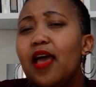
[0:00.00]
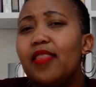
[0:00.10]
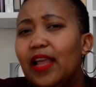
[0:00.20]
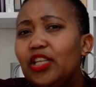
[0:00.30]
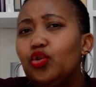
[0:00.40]

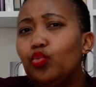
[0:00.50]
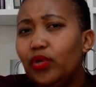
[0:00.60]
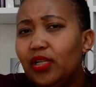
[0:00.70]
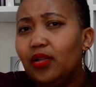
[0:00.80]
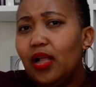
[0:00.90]
that
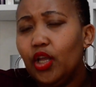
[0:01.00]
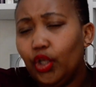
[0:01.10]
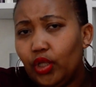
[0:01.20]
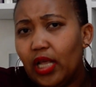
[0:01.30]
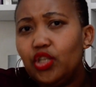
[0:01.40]

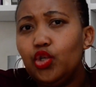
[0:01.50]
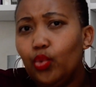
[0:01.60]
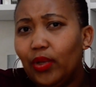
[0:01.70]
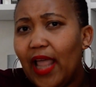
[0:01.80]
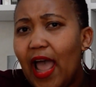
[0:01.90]
you
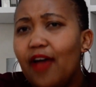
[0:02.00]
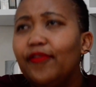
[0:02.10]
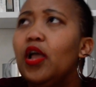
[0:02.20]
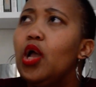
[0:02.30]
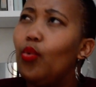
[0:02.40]
will
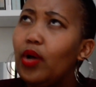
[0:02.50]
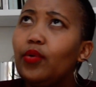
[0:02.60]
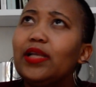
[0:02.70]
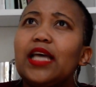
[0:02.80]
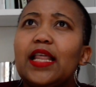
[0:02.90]
have.
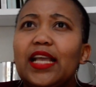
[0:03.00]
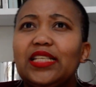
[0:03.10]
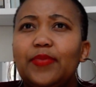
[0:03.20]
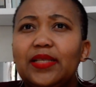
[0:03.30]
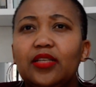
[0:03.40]
What other
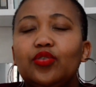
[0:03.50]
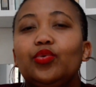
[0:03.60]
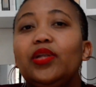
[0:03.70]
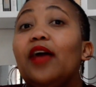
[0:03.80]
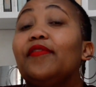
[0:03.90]
expenses you
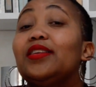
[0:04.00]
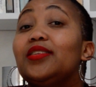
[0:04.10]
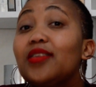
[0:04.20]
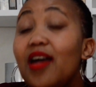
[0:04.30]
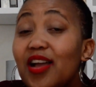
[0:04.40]
will have? The
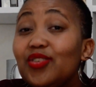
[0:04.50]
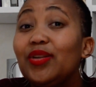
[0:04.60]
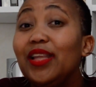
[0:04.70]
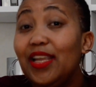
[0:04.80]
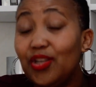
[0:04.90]
charge on
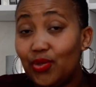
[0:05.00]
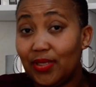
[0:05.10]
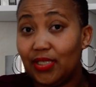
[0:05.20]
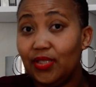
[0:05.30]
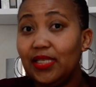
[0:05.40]

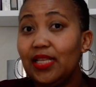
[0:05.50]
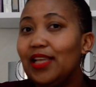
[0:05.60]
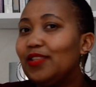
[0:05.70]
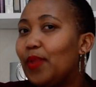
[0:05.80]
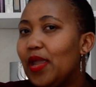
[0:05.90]
interest. You see,
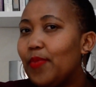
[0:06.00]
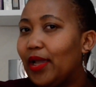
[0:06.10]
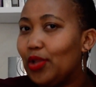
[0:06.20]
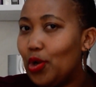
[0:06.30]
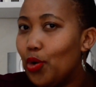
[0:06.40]
there's paying back
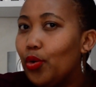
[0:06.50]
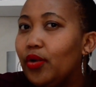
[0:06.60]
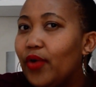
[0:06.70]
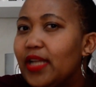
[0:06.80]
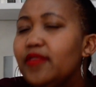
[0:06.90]
the loan,
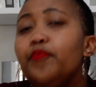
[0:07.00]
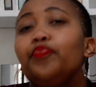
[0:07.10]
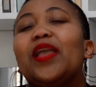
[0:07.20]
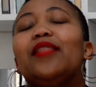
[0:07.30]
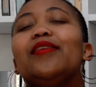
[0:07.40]
right?
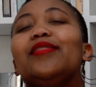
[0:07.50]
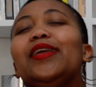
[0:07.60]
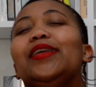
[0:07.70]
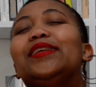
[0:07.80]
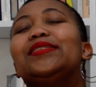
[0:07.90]
And then there
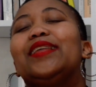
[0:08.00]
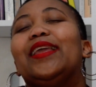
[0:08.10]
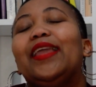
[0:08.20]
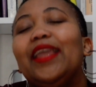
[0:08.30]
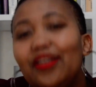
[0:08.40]
is the
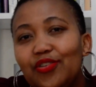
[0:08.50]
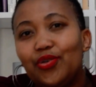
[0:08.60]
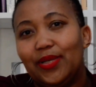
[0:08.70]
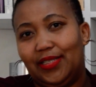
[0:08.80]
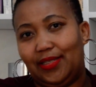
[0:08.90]

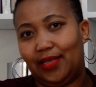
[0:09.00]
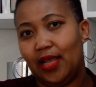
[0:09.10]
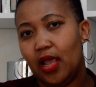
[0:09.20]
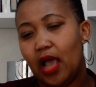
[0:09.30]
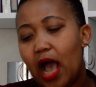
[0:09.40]
interest.
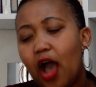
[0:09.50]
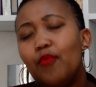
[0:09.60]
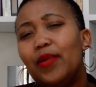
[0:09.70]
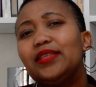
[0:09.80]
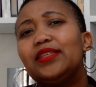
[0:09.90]
How
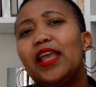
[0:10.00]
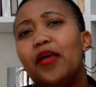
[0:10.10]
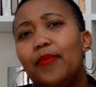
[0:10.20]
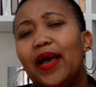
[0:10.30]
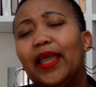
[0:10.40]
much
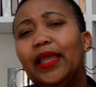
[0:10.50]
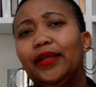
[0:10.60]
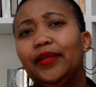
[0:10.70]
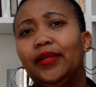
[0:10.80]
am I